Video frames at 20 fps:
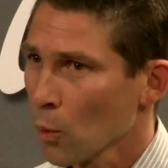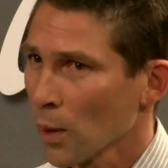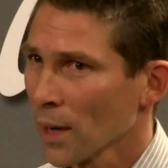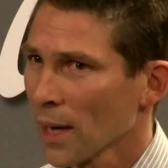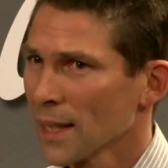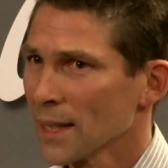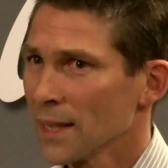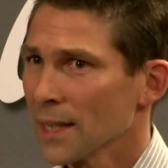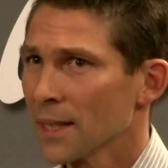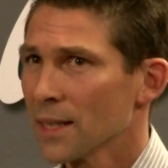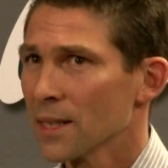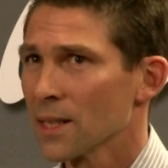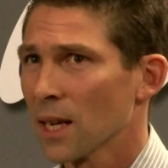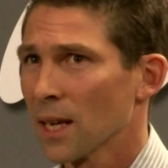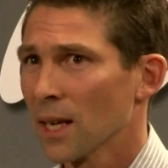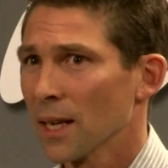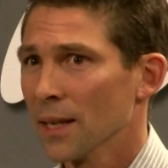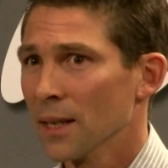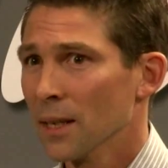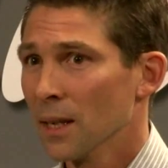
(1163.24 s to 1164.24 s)
What I did is
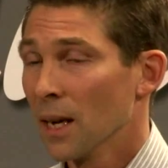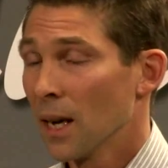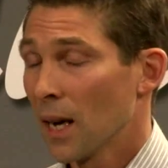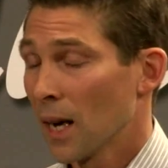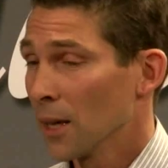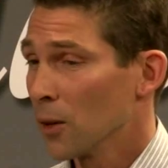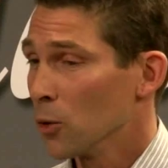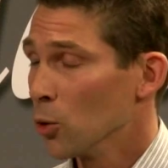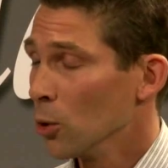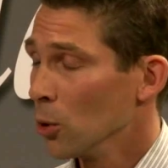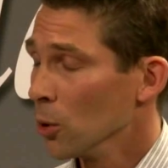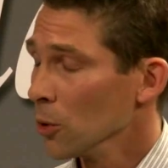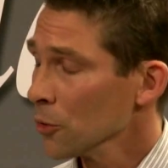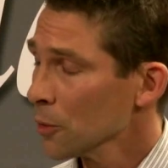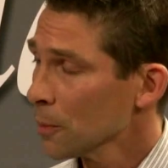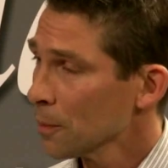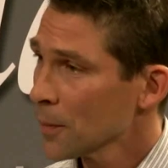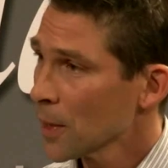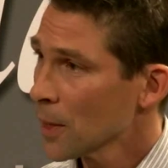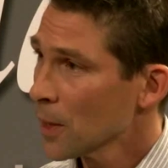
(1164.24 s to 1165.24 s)
I
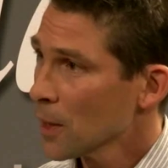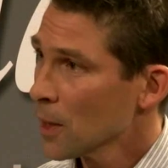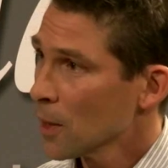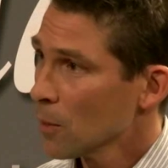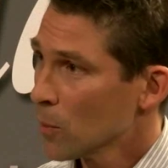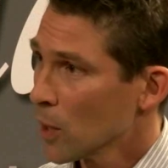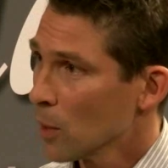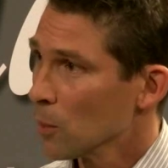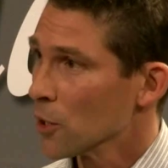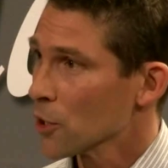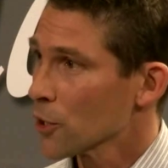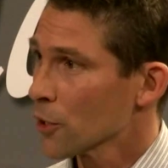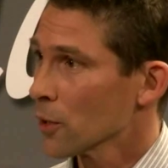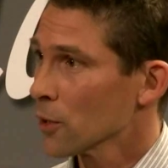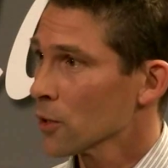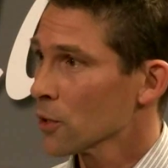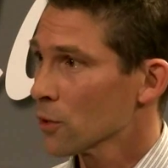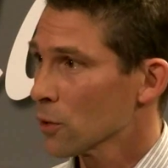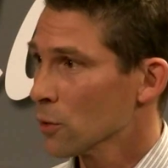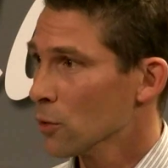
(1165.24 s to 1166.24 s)
Googled
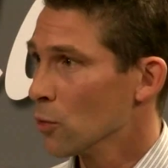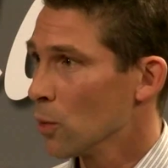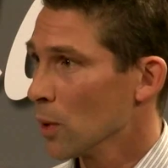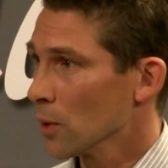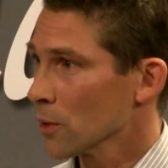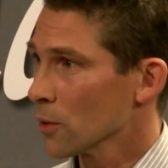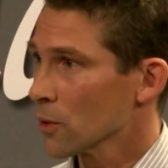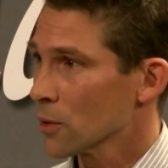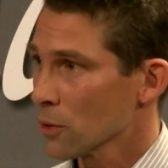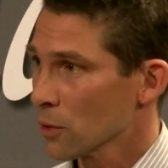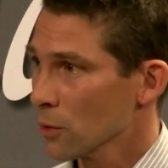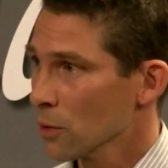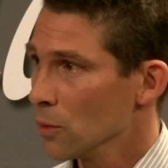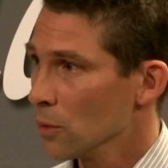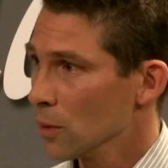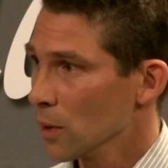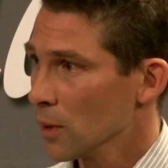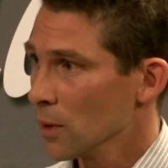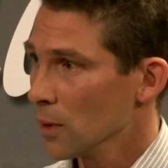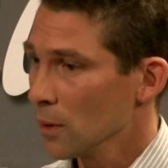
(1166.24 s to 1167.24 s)
publishers who
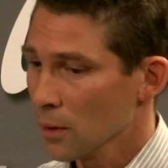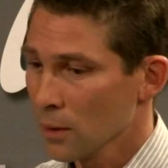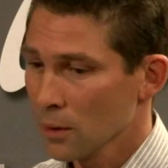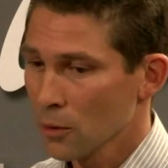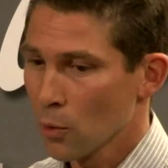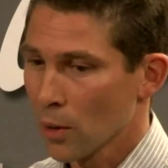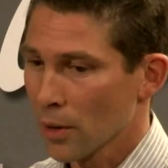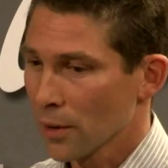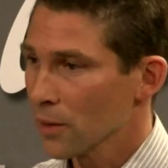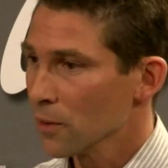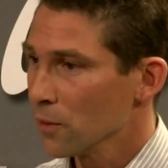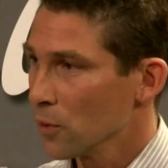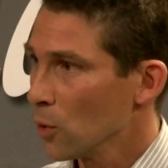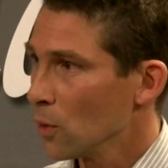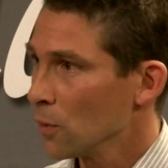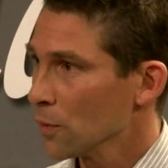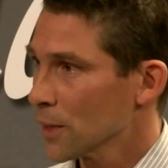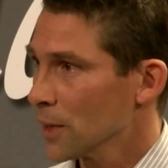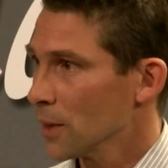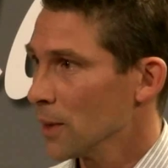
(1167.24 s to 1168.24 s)
are
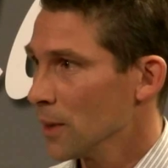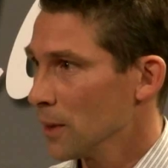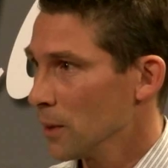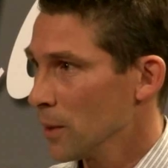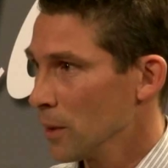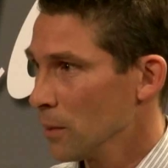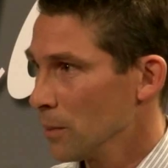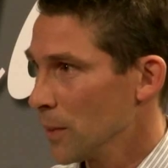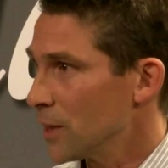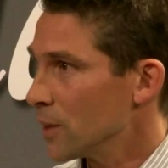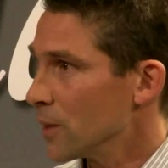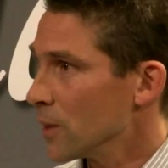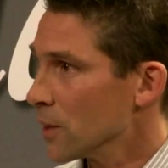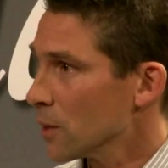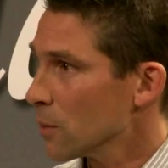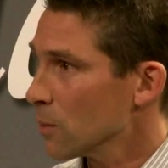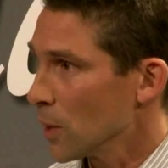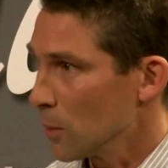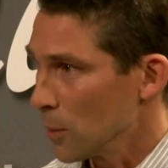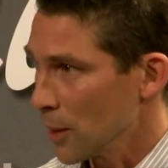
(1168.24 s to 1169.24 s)
involved in
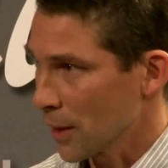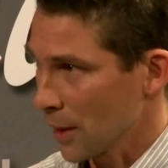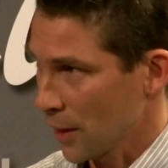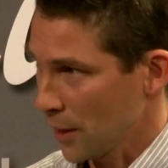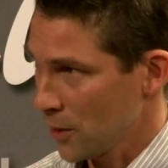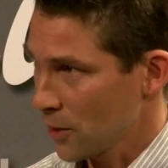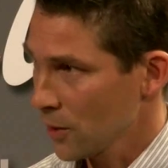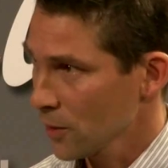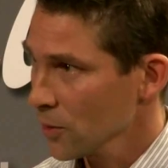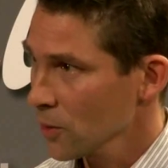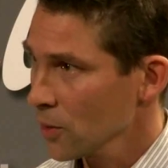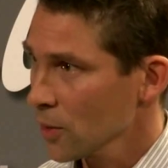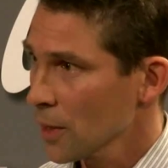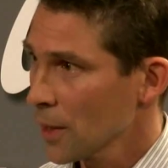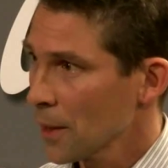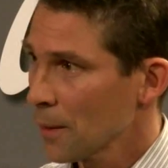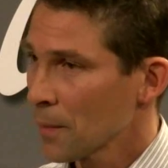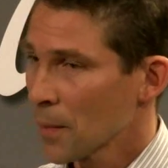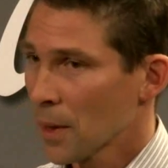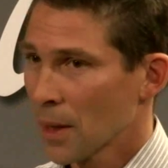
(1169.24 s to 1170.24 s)
business publications,
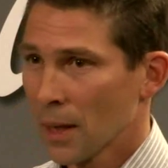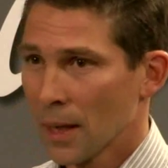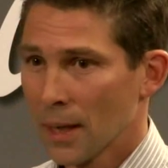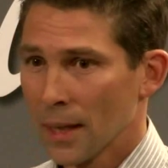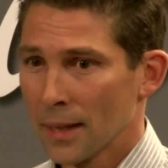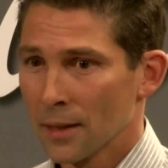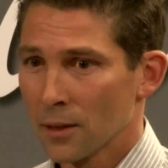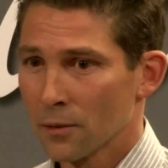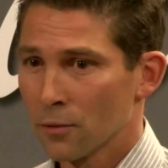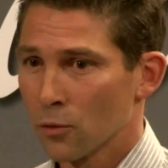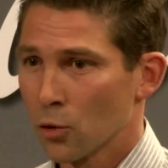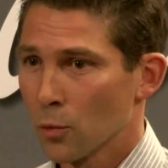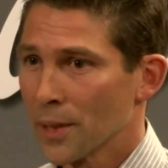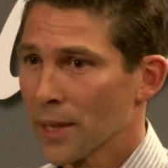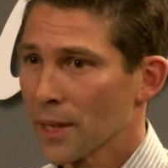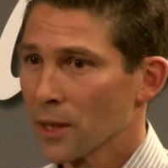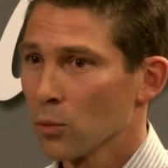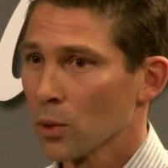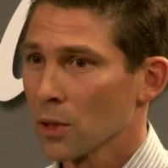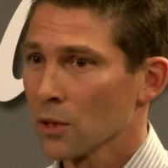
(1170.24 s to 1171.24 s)
and for
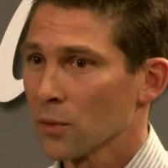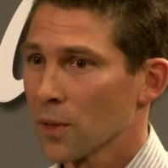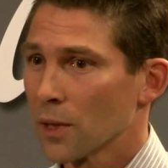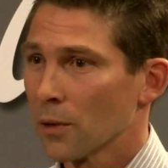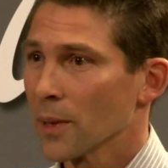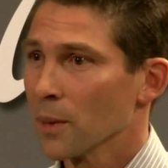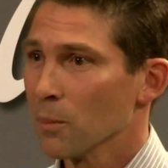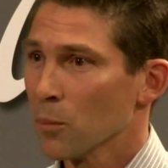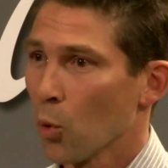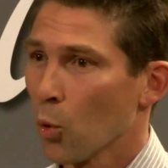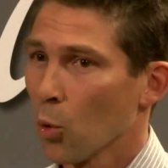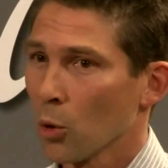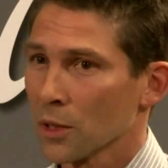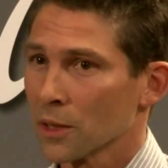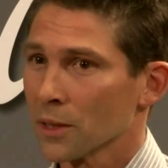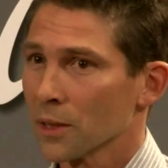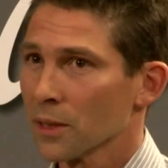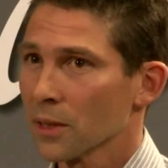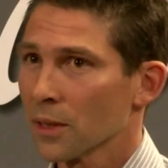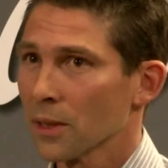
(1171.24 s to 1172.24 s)
me it was very
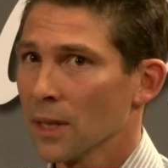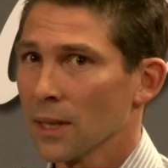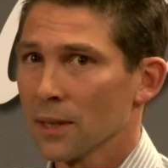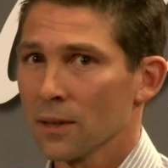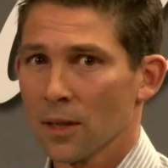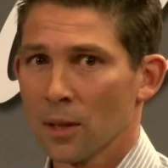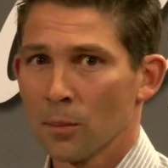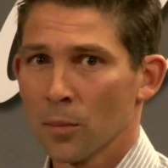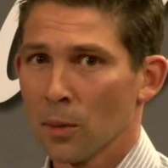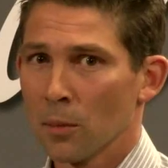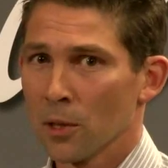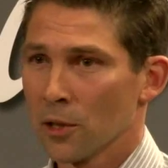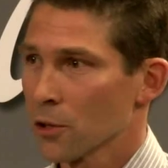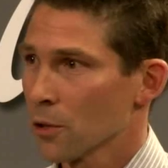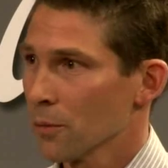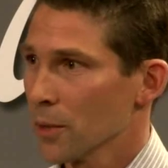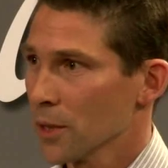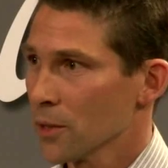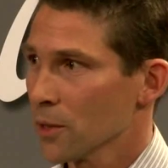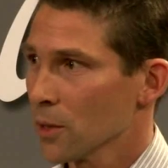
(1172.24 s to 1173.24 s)
important that a
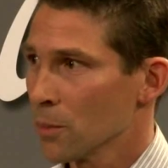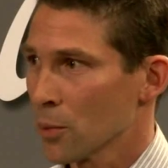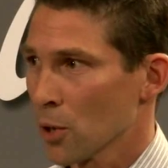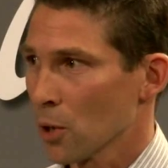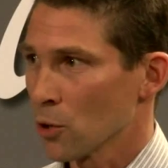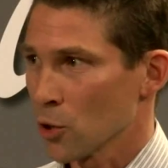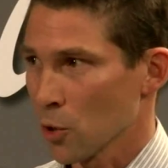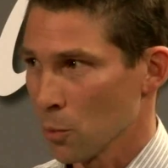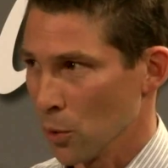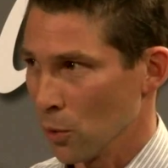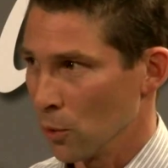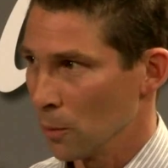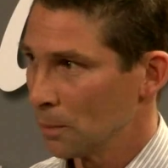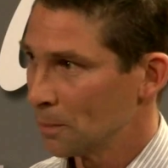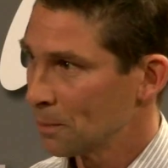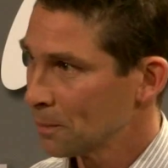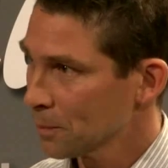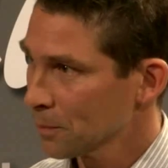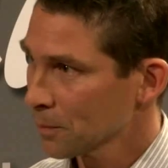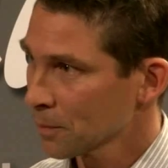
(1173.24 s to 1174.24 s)
publisher is approachable.
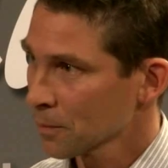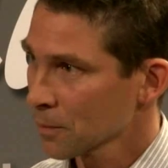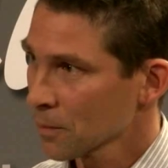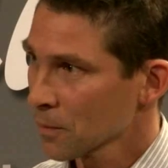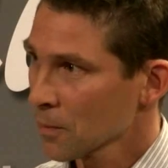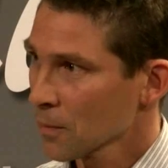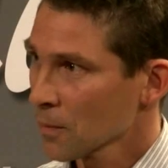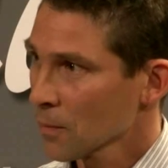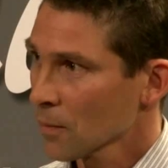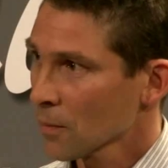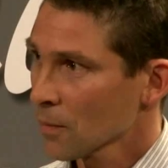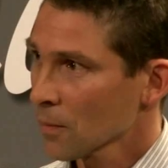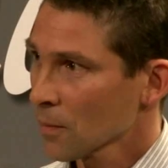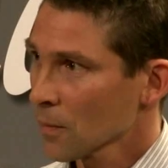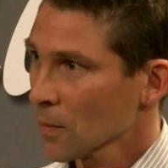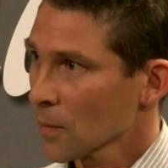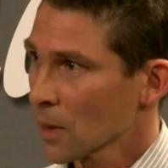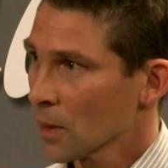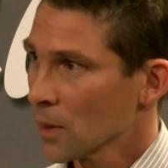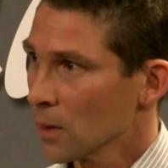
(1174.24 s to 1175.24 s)

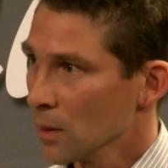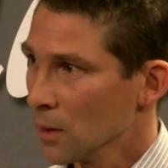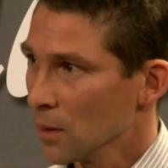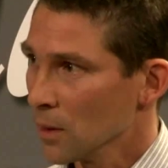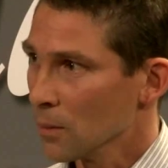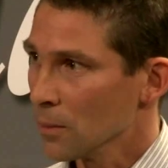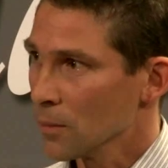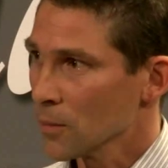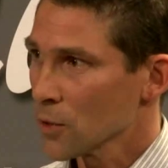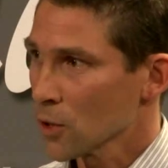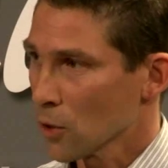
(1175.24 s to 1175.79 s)
Okay.